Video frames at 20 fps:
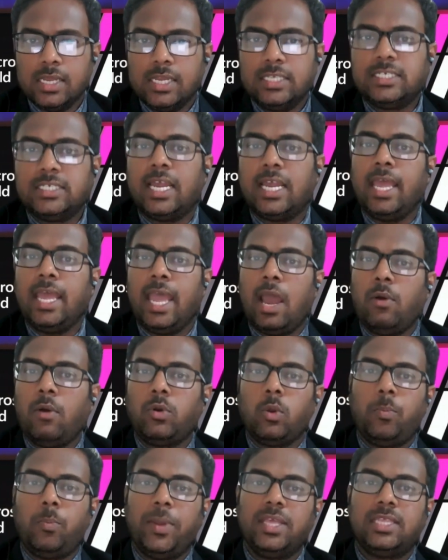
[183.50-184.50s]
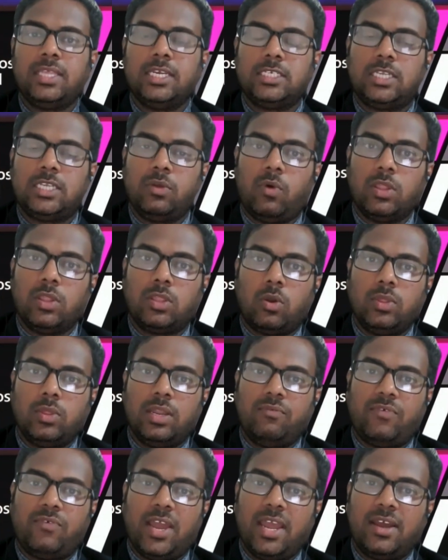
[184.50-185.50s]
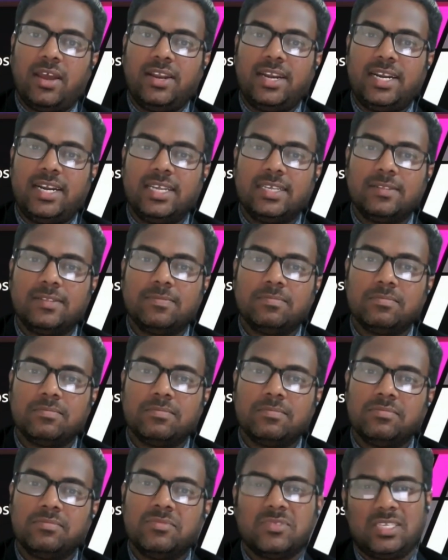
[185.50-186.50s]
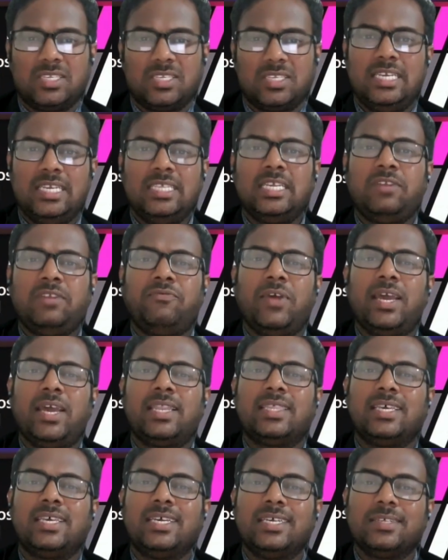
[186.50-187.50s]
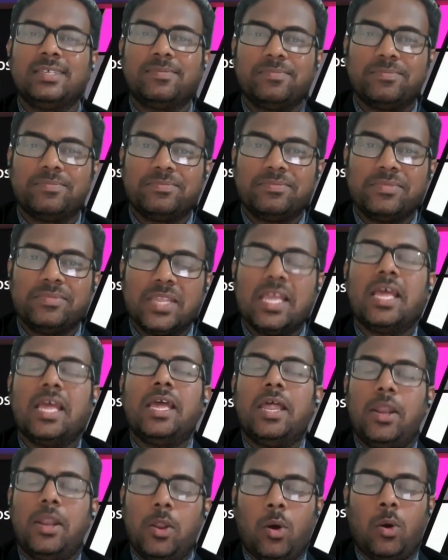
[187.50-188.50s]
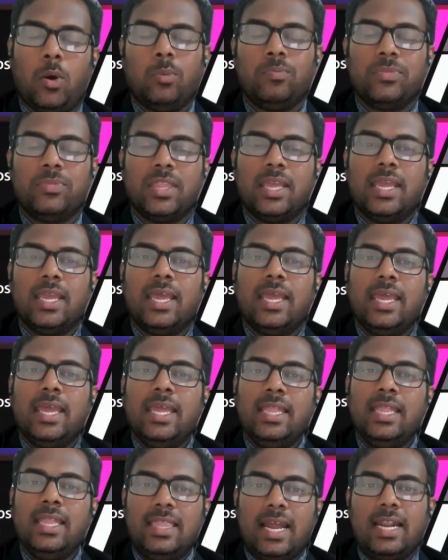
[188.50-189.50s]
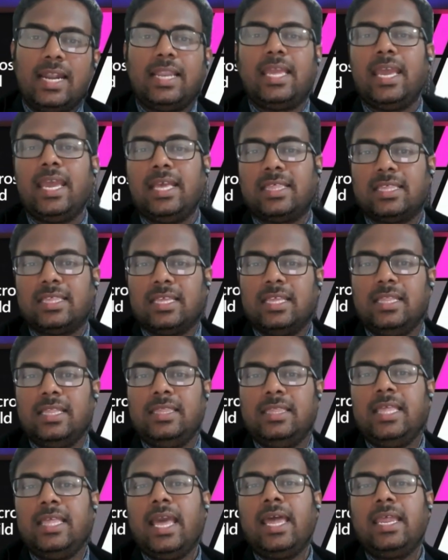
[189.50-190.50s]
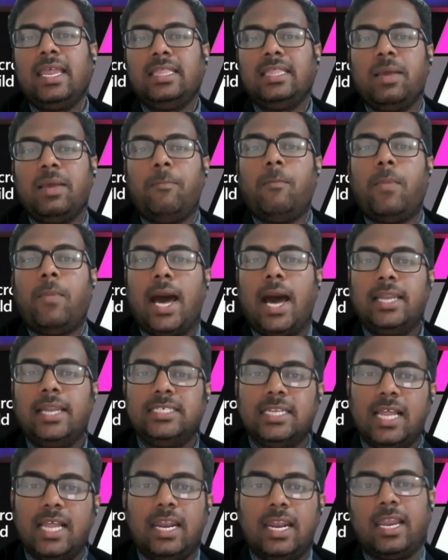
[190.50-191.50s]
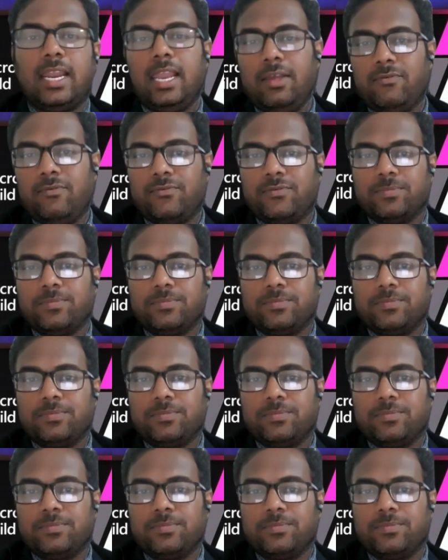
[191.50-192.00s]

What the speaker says: Shall I have to pay 61,500? Is it fair, sir? No. In that case, there is a marginal relief.